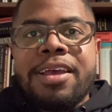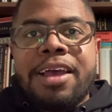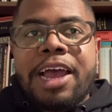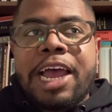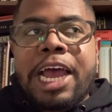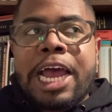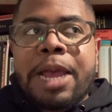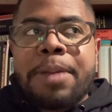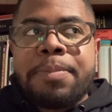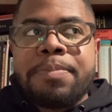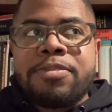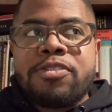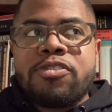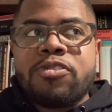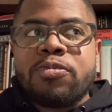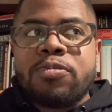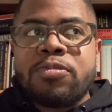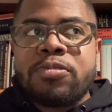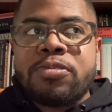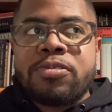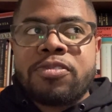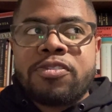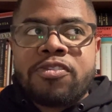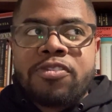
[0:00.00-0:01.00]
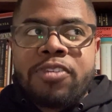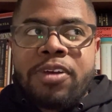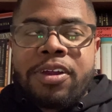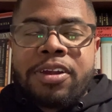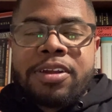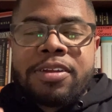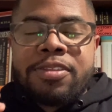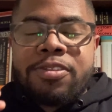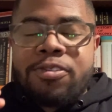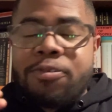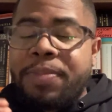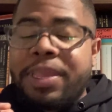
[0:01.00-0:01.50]

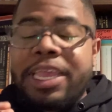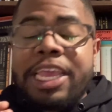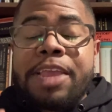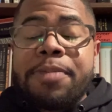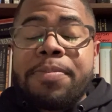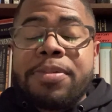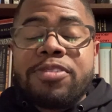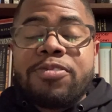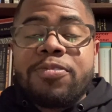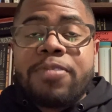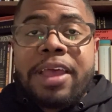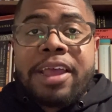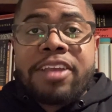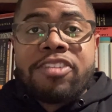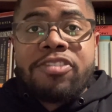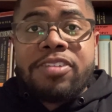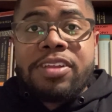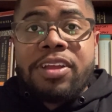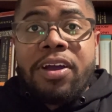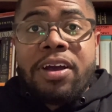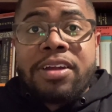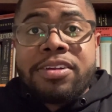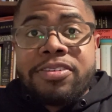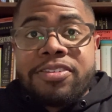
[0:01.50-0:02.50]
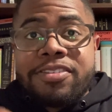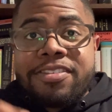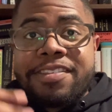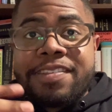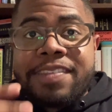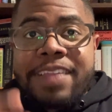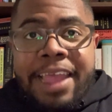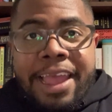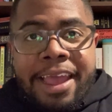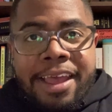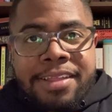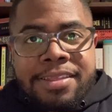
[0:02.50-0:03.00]
to be able to actually
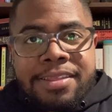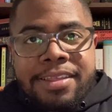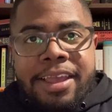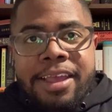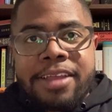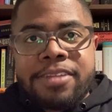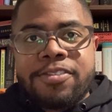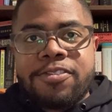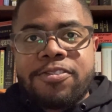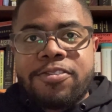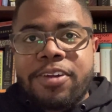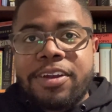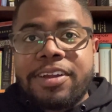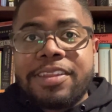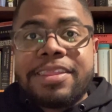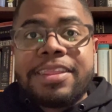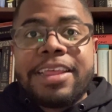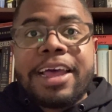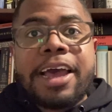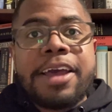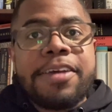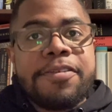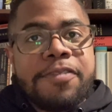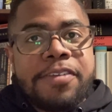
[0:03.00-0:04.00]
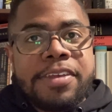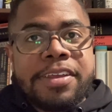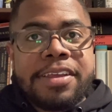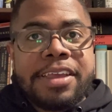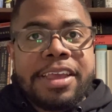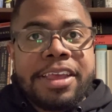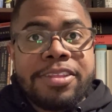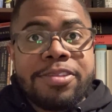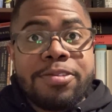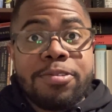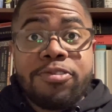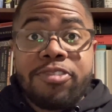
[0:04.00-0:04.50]
understand and start diving
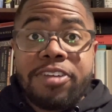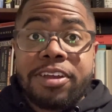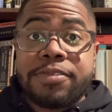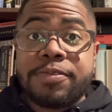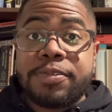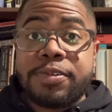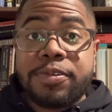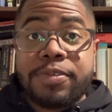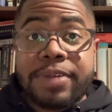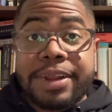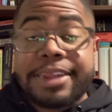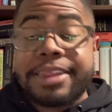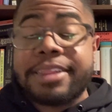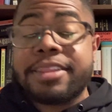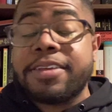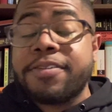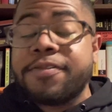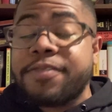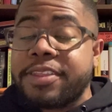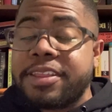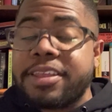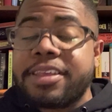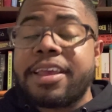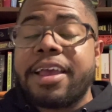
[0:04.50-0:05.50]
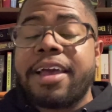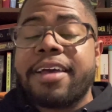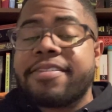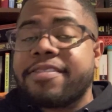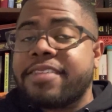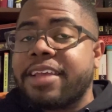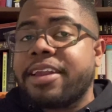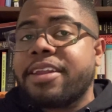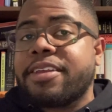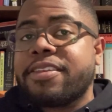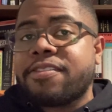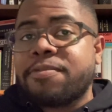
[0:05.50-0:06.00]
into general relativity, as
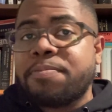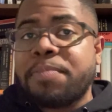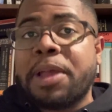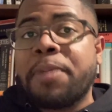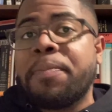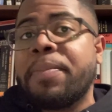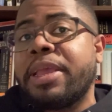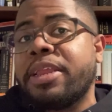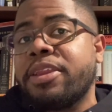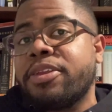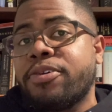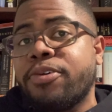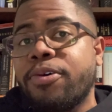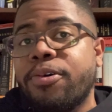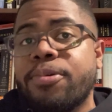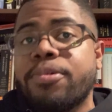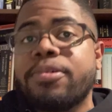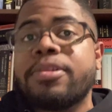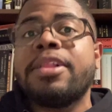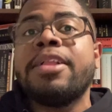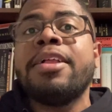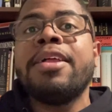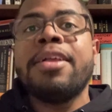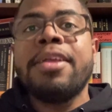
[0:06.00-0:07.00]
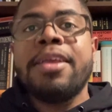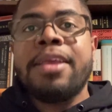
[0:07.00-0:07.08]
that is my main goal.